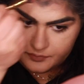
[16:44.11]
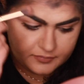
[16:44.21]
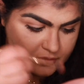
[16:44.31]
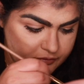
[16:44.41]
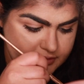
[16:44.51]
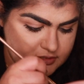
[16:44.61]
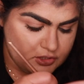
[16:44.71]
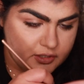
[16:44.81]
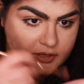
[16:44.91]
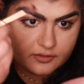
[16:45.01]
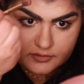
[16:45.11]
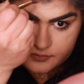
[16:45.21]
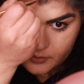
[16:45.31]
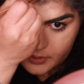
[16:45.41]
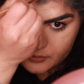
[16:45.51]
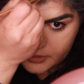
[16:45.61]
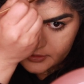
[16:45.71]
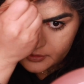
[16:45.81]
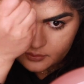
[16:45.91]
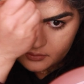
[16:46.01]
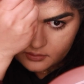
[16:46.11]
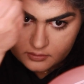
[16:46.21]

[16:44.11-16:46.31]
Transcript: I don't know if this is dark enough for what I'm trying to do,